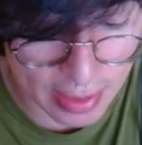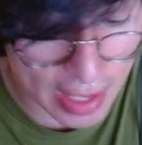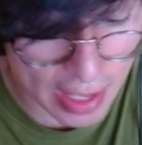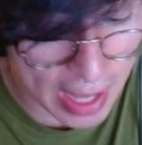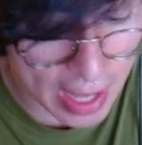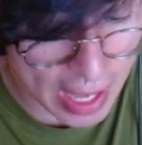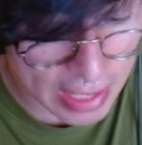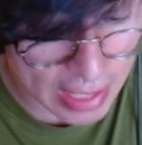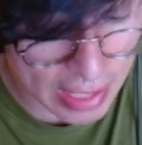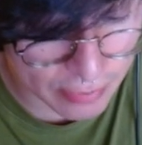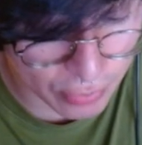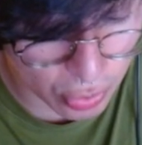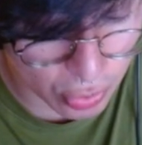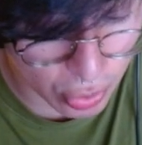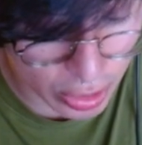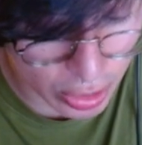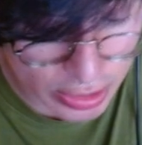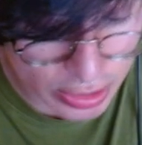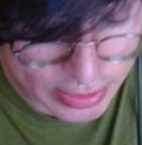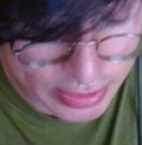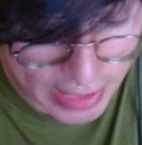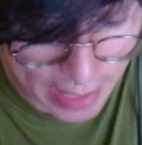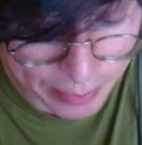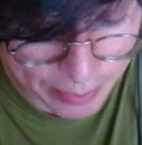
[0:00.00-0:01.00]
Anvil
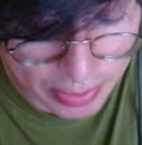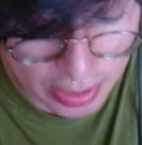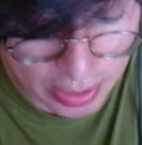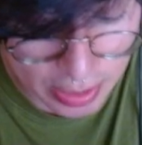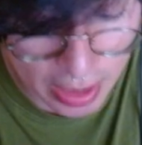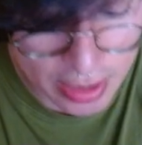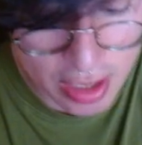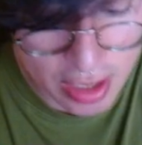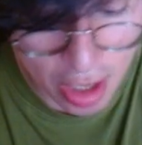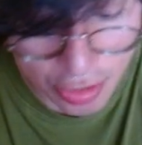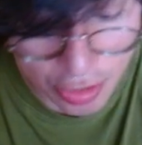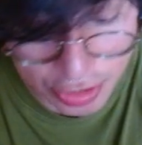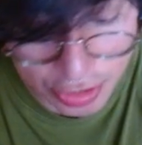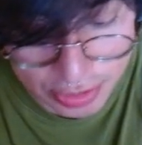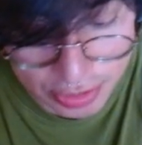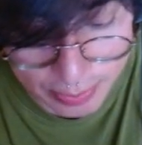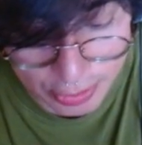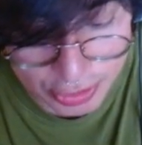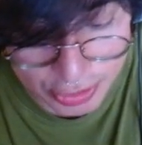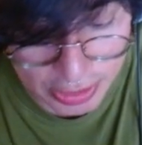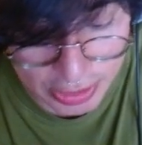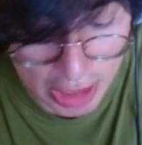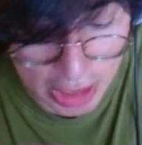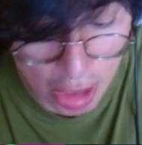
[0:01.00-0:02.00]
Adept, another
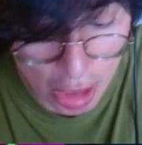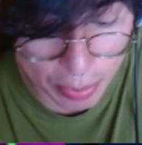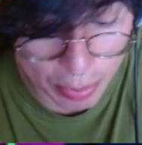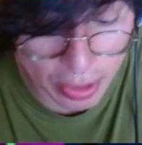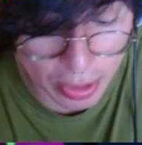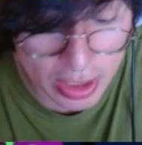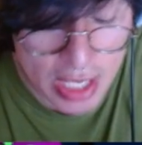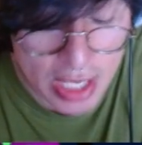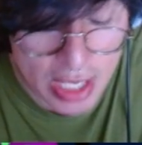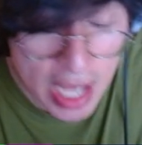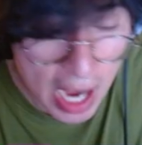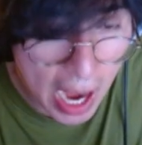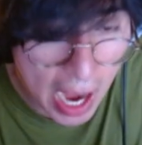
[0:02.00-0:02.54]
smelting output.